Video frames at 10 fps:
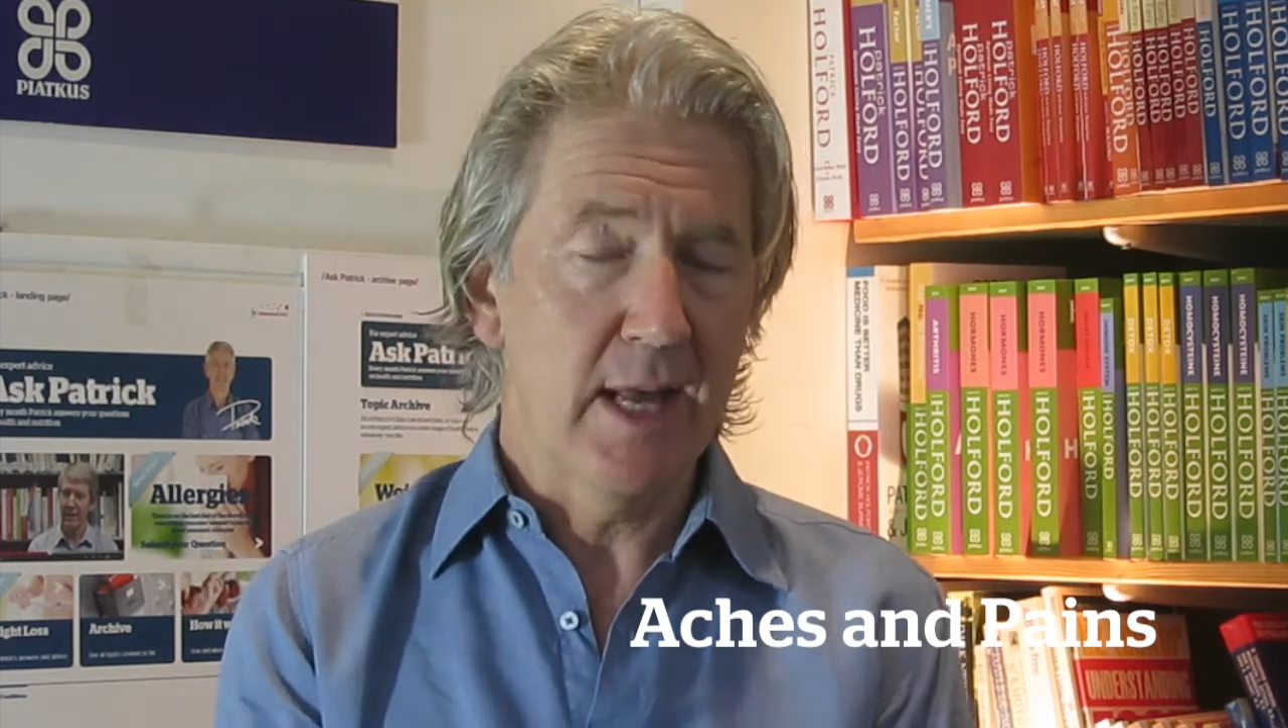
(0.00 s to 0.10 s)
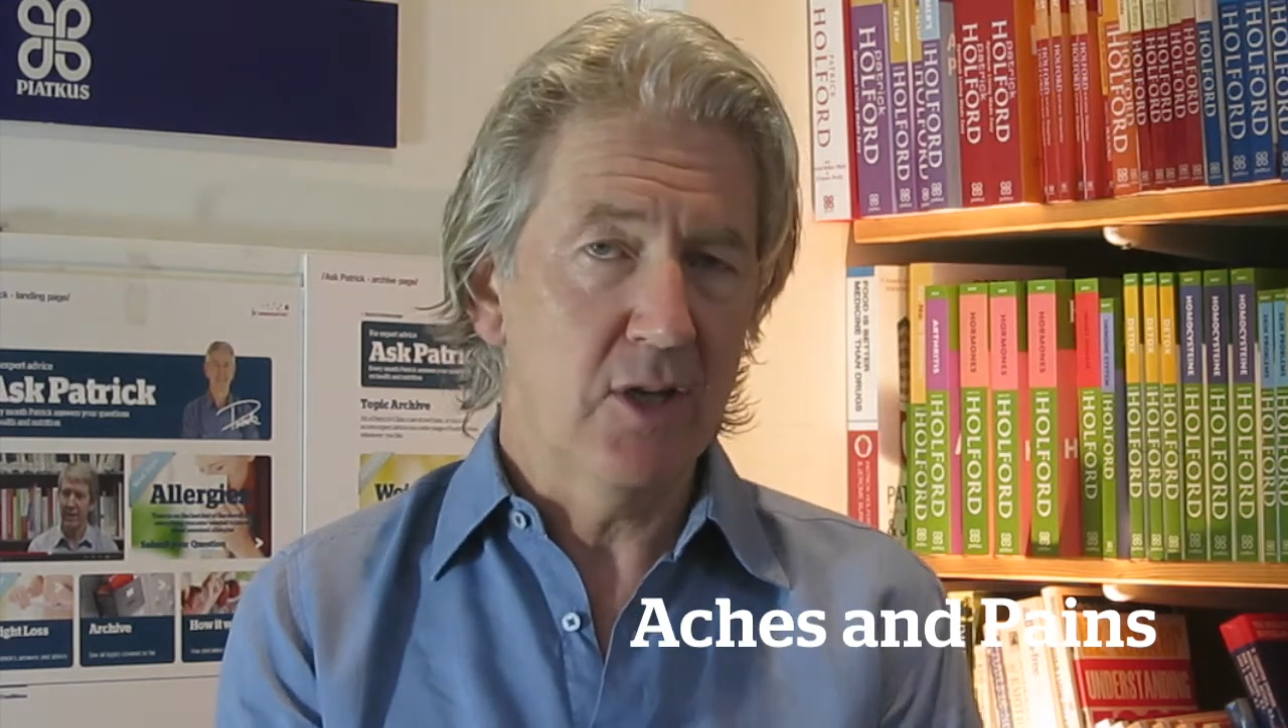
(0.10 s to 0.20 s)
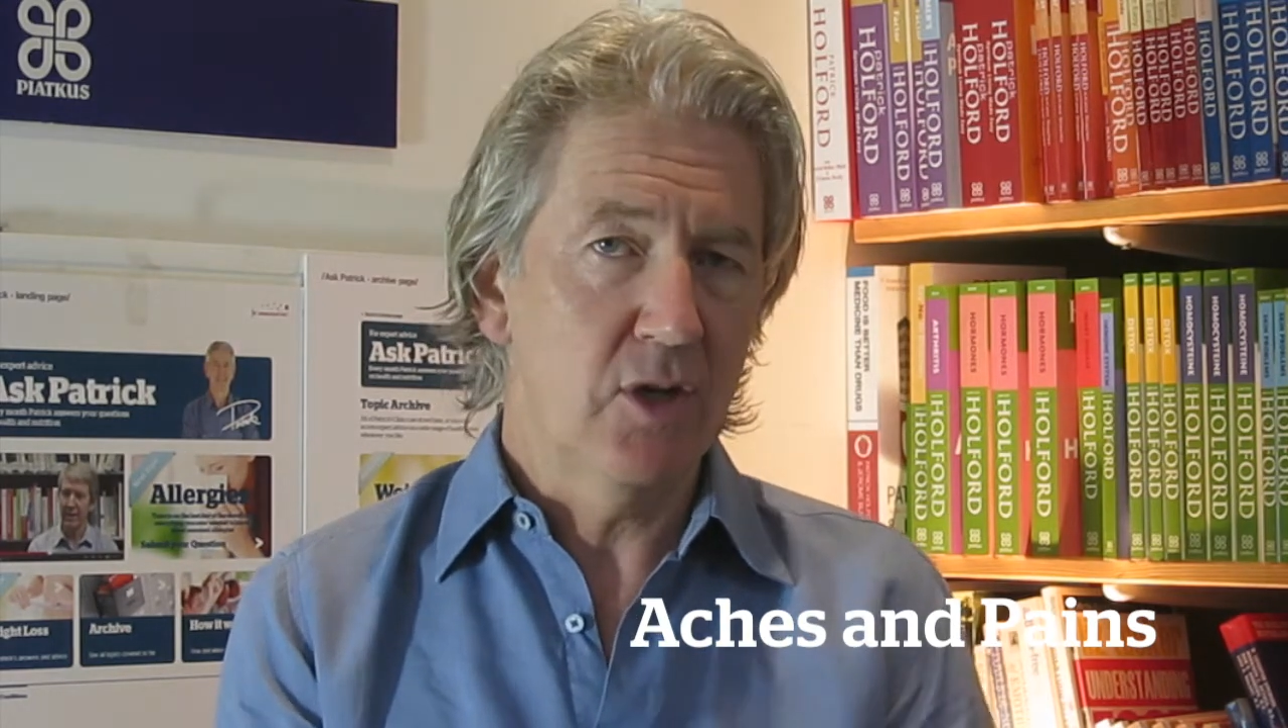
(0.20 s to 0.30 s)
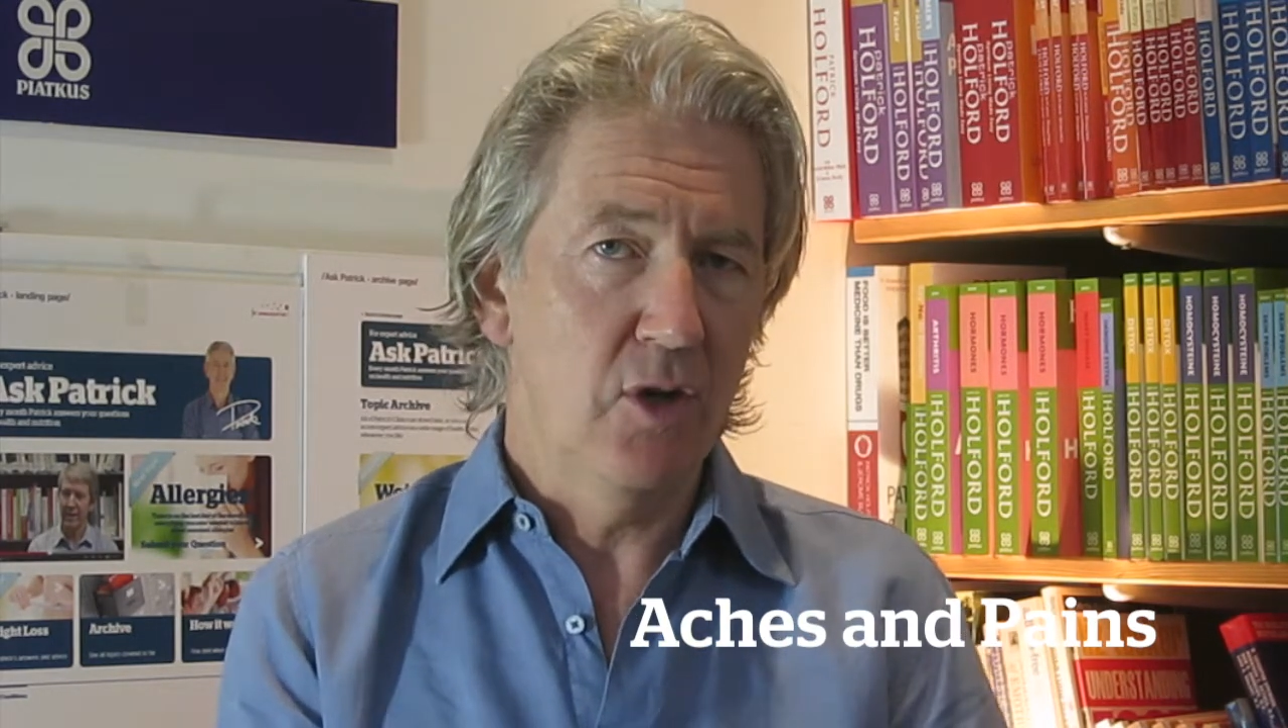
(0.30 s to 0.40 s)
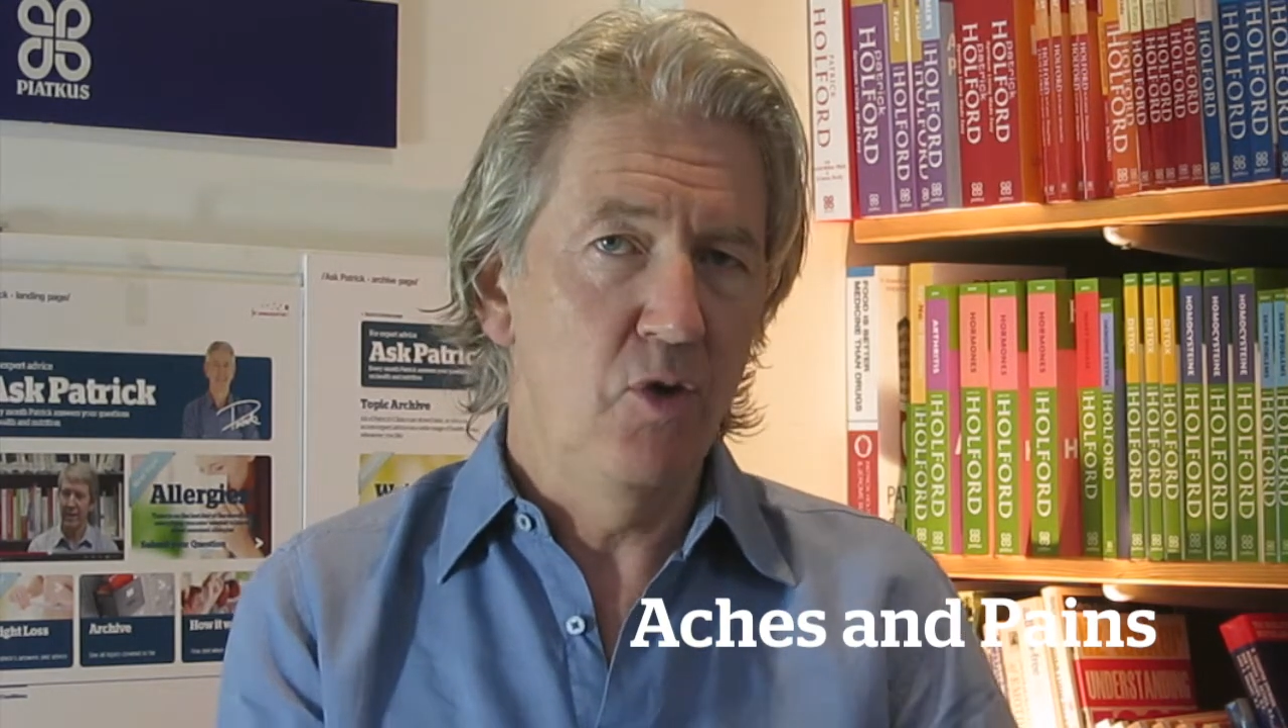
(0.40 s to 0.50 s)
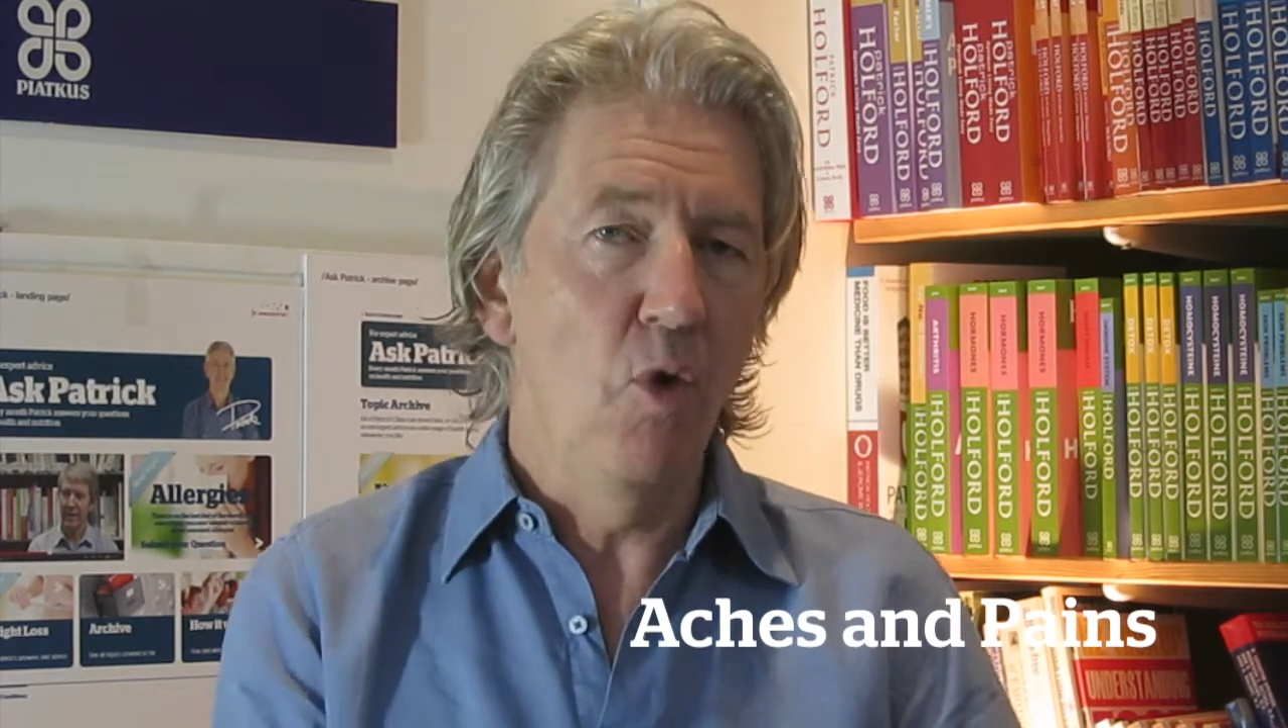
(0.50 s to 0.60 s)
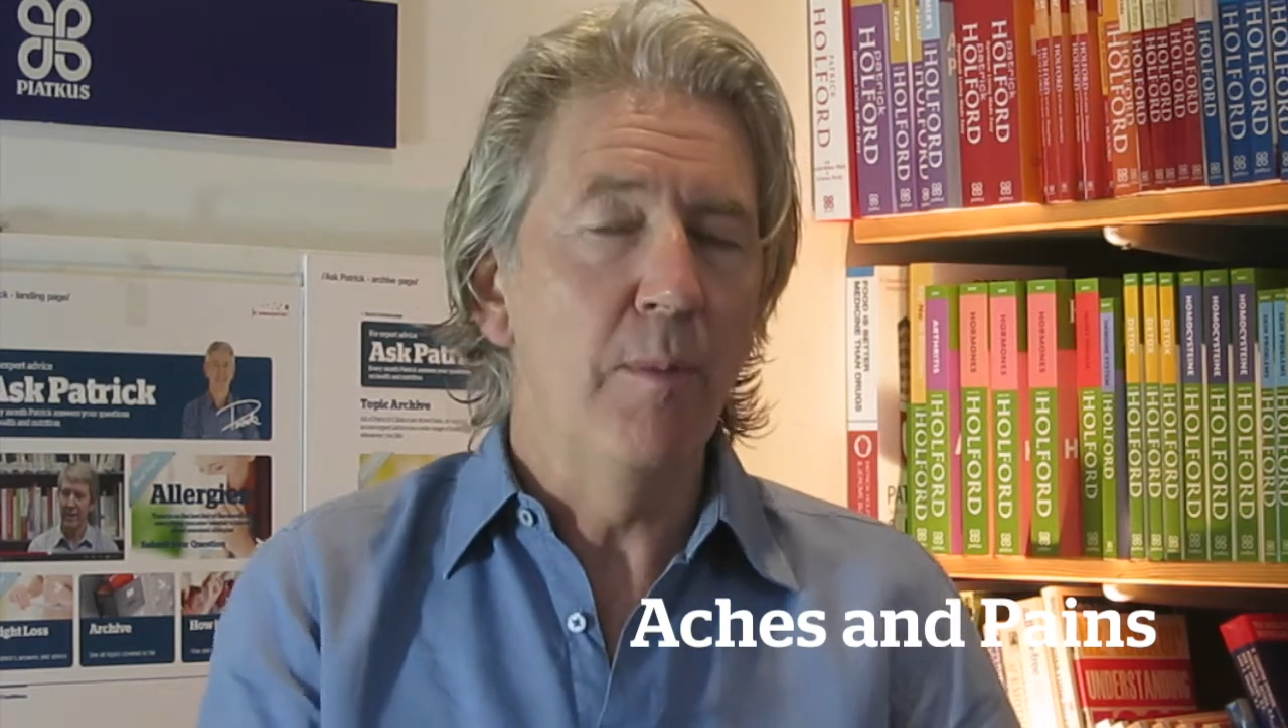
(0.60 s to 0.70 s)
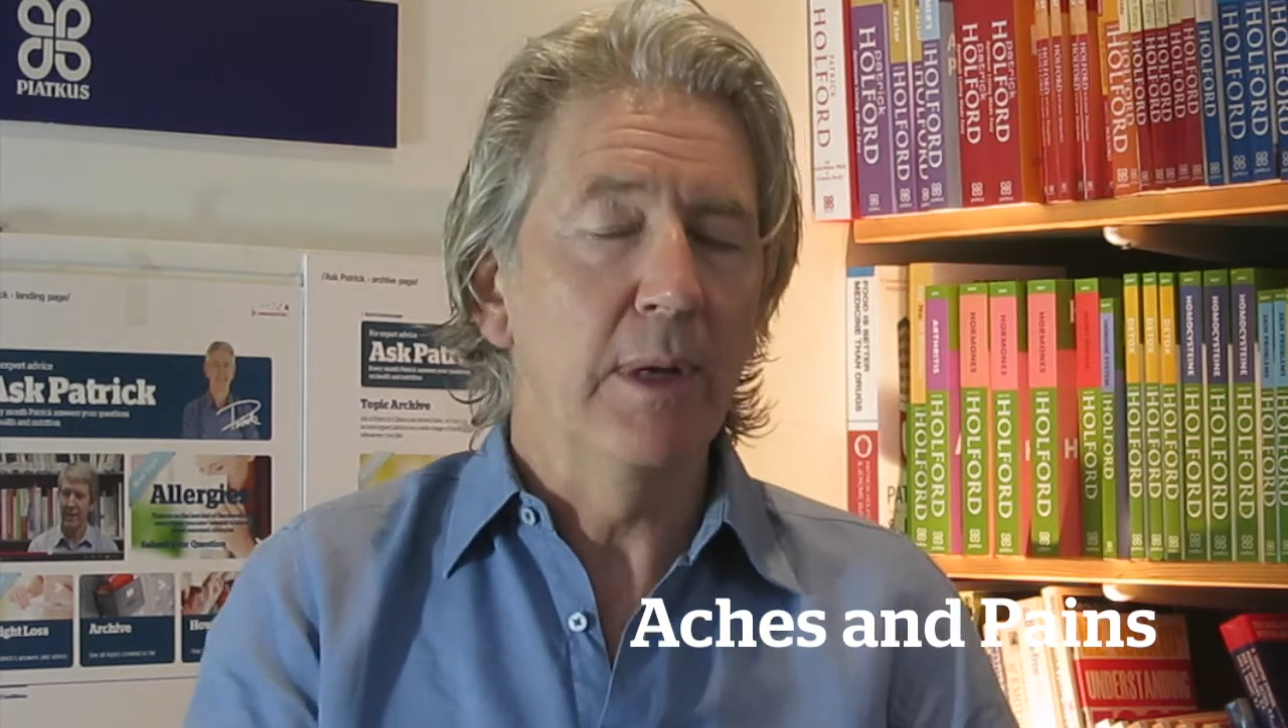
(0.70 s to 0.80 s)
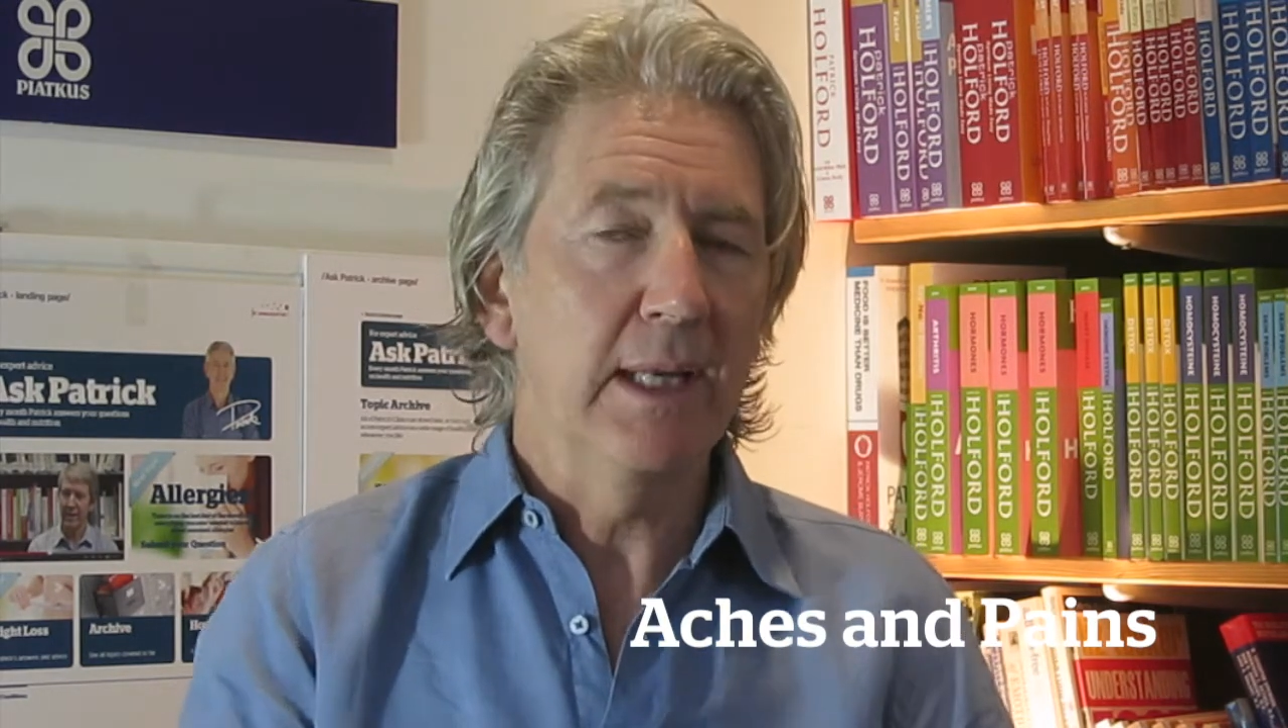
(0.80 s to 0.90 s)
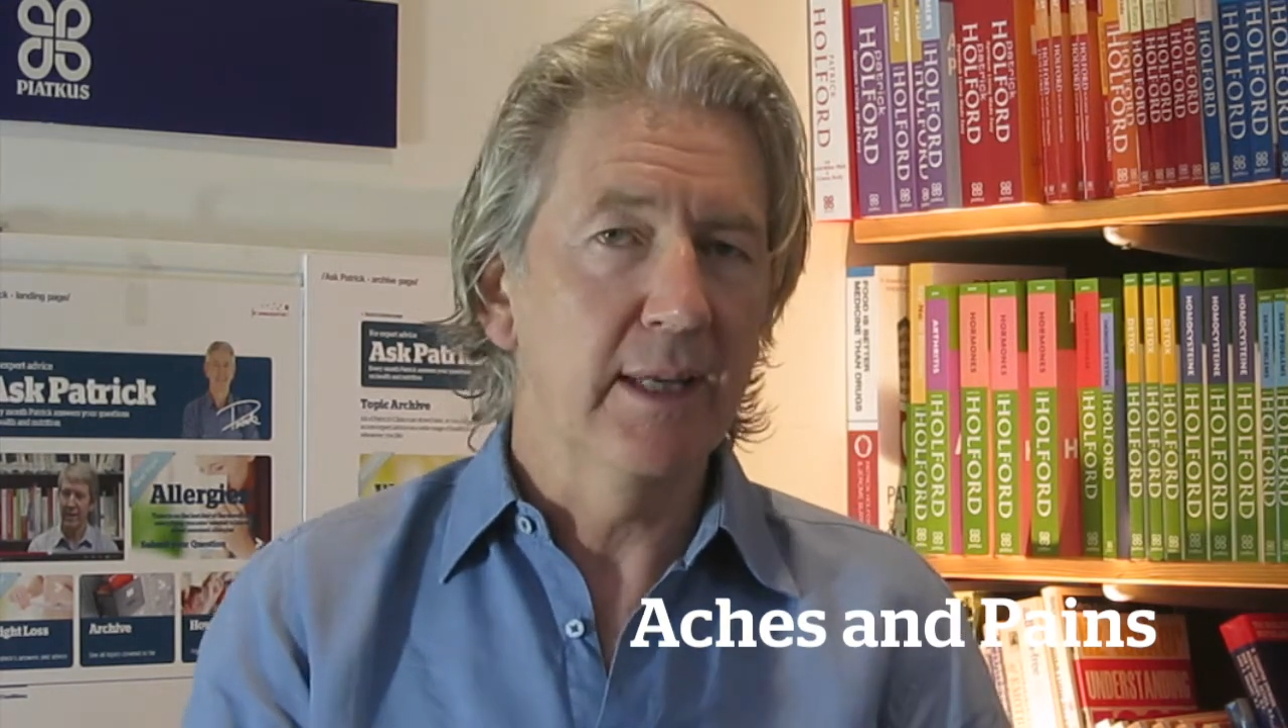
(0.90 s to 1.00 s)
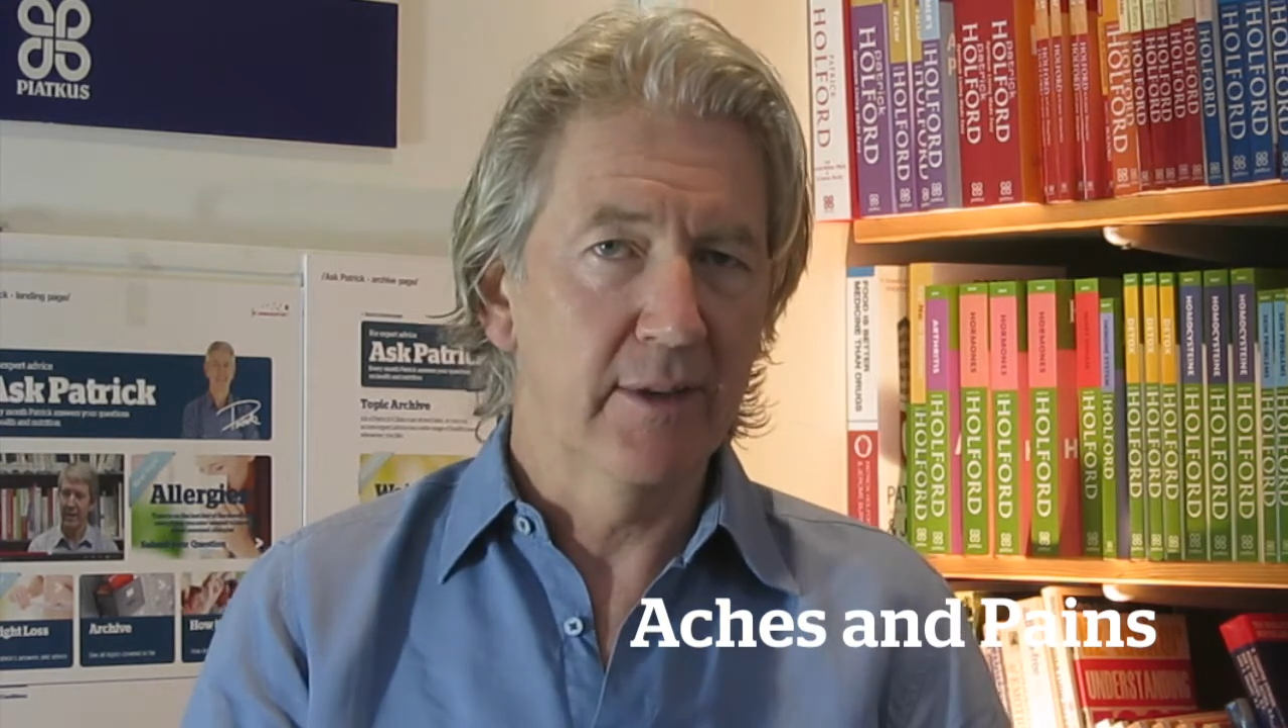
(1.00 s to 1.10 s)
That's normally